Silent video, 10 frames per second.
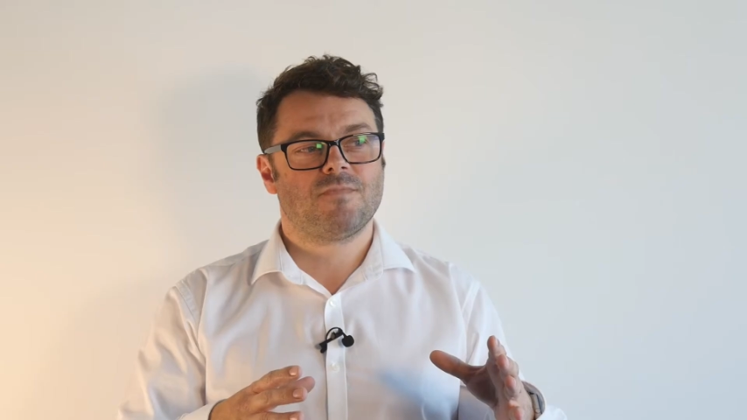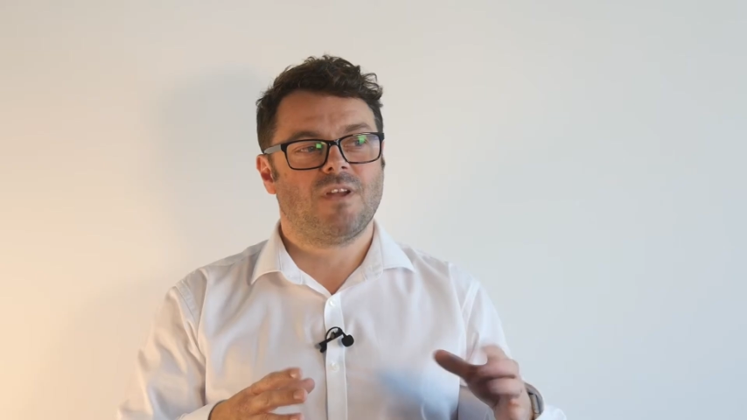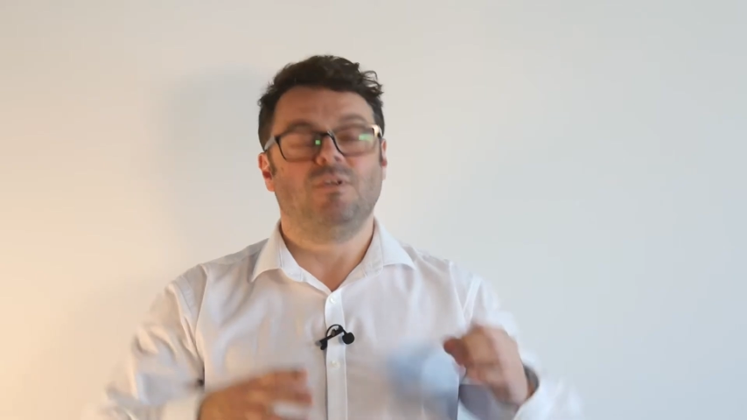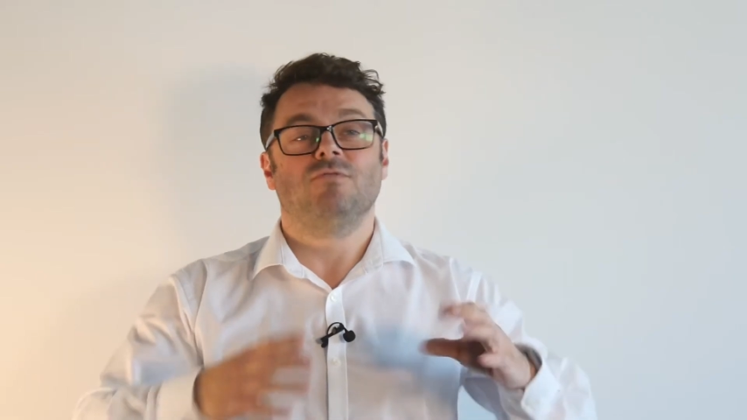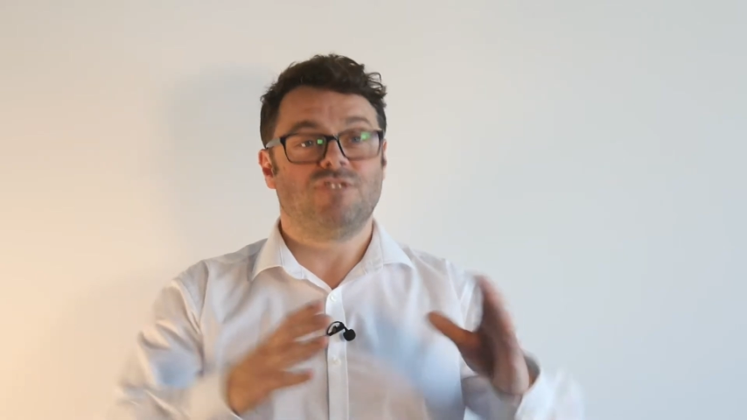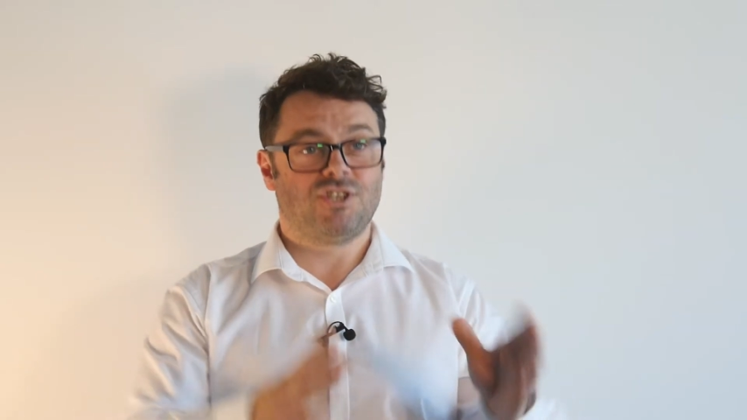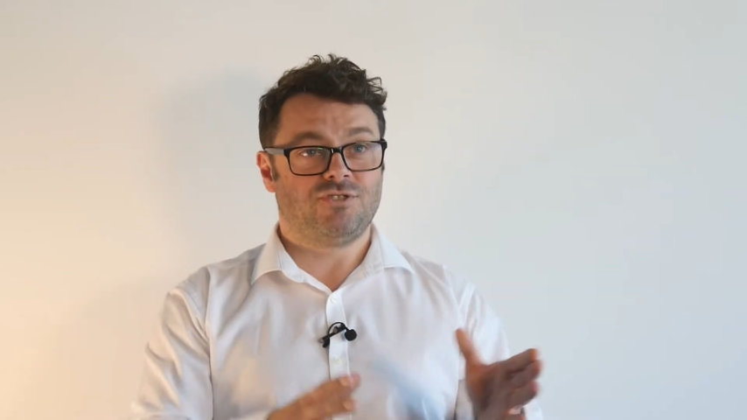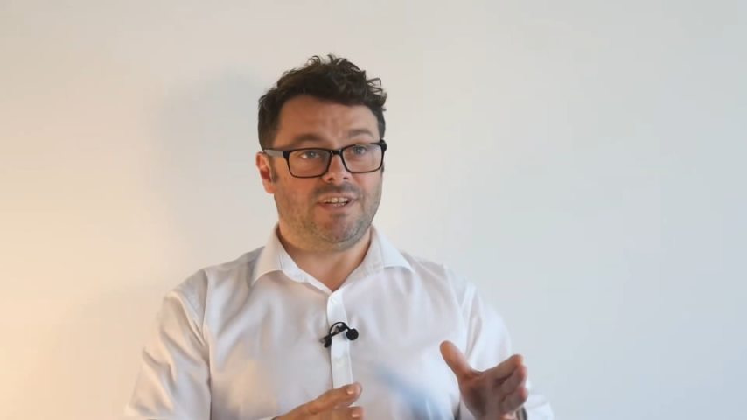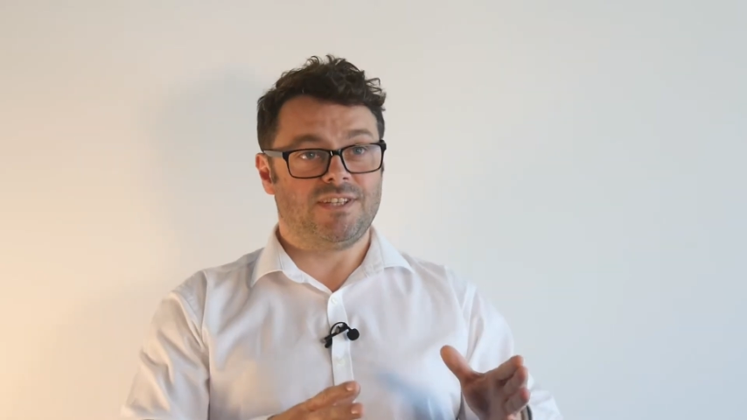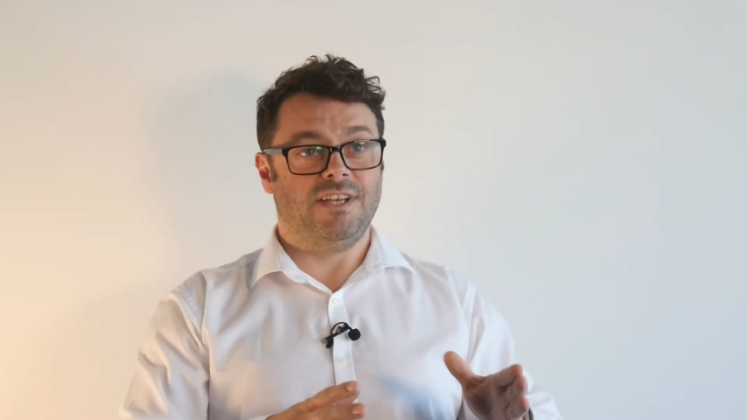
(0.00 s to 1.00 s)

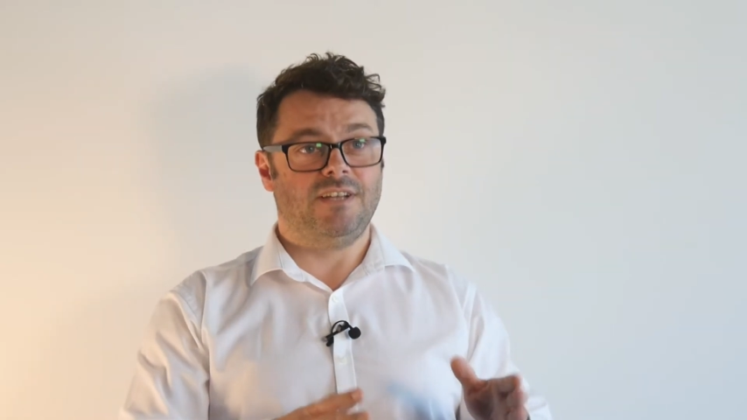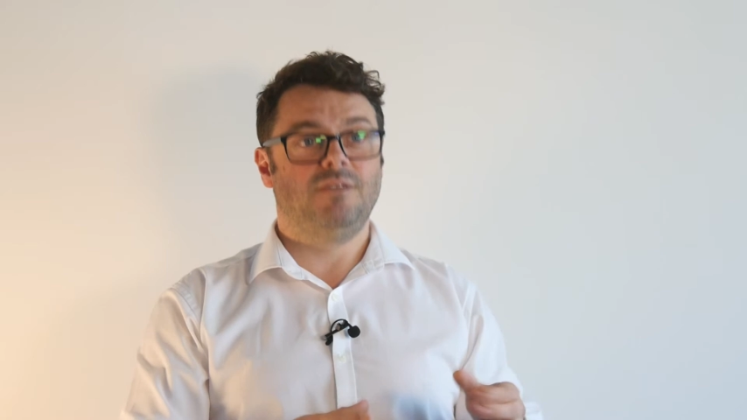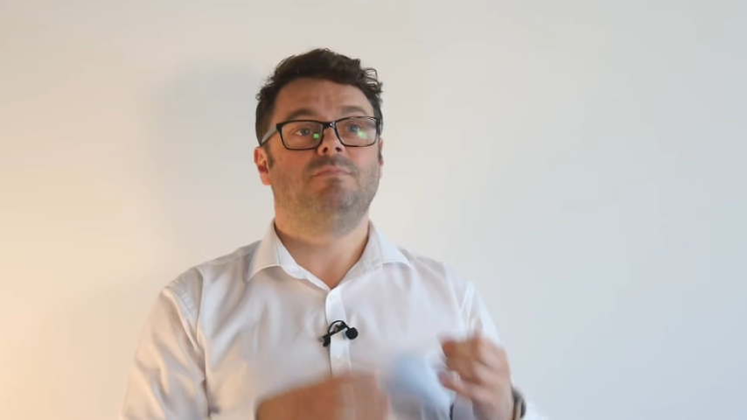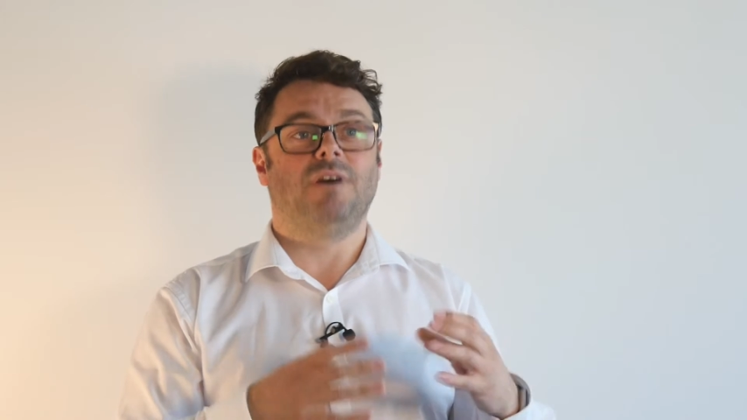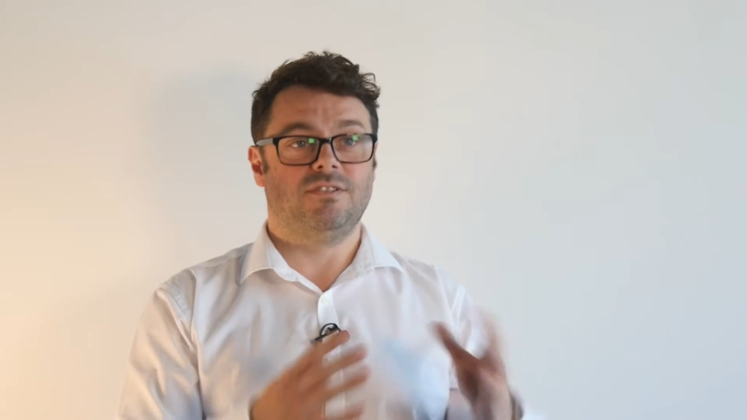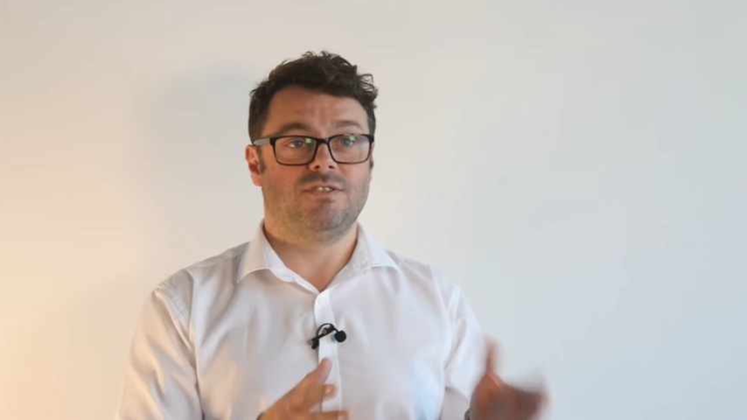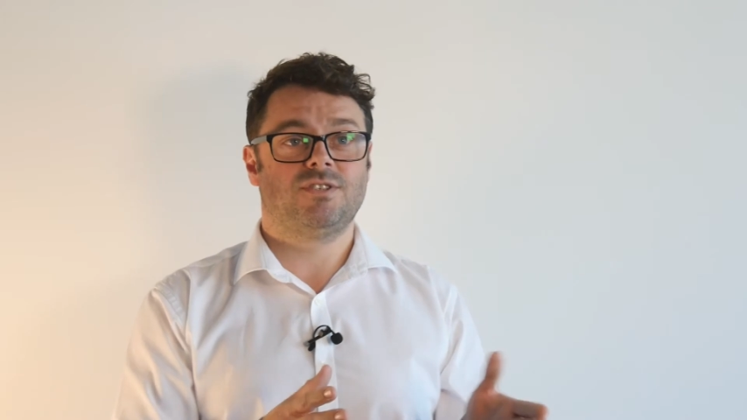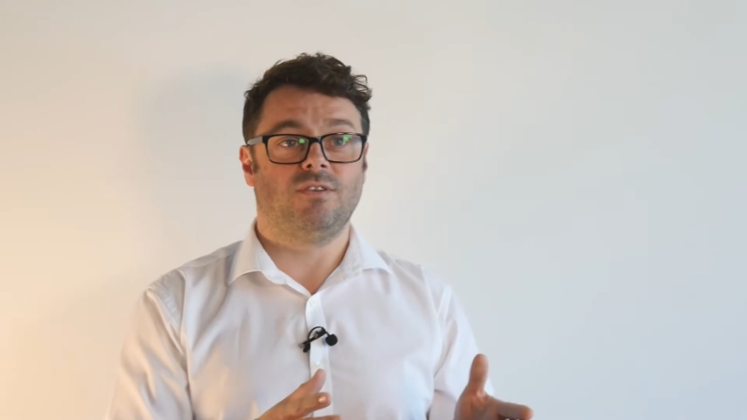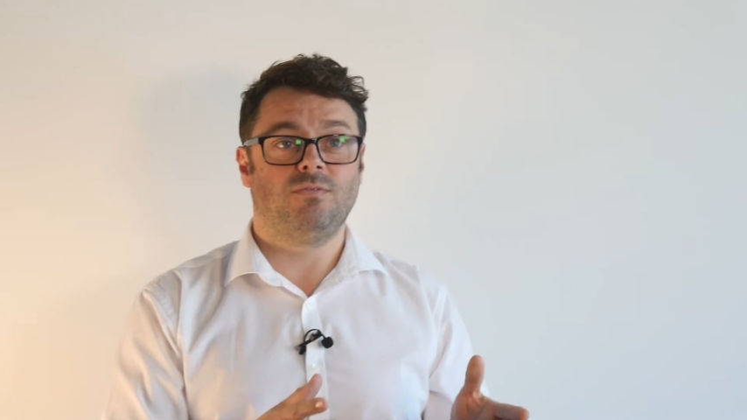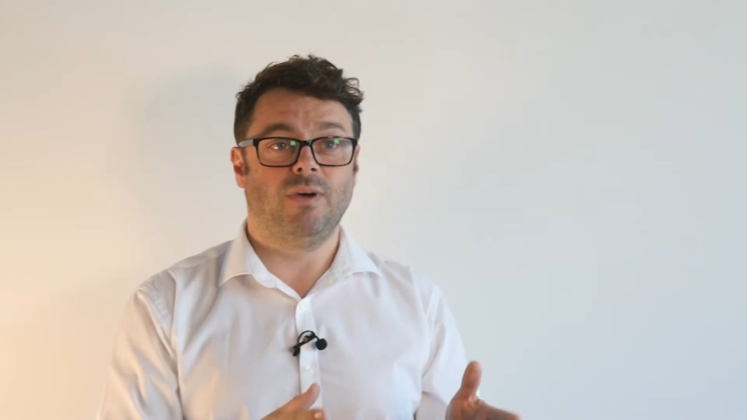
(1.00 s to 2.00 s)
restricted by the
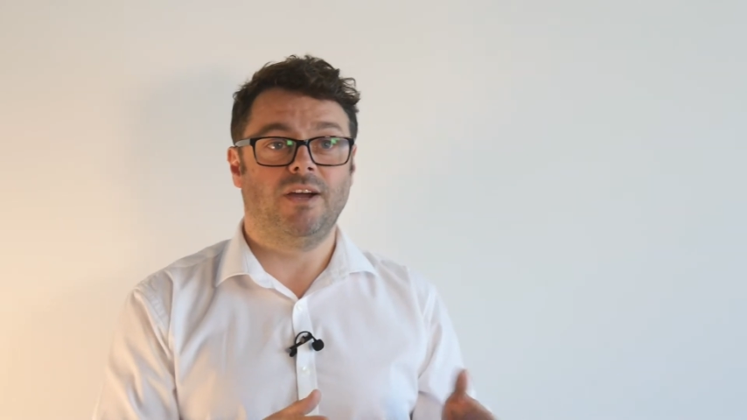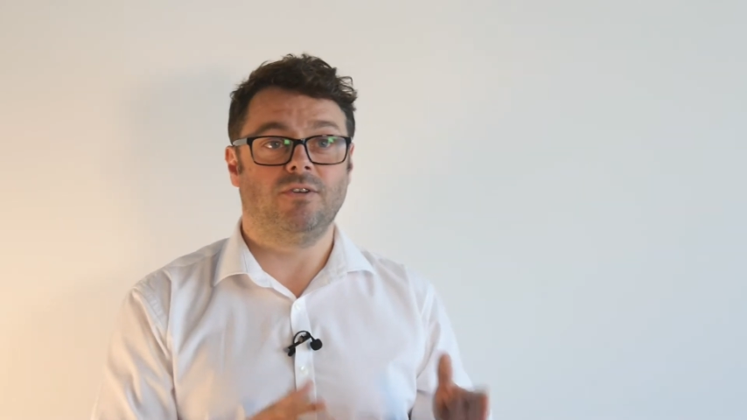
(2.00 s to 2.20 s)
software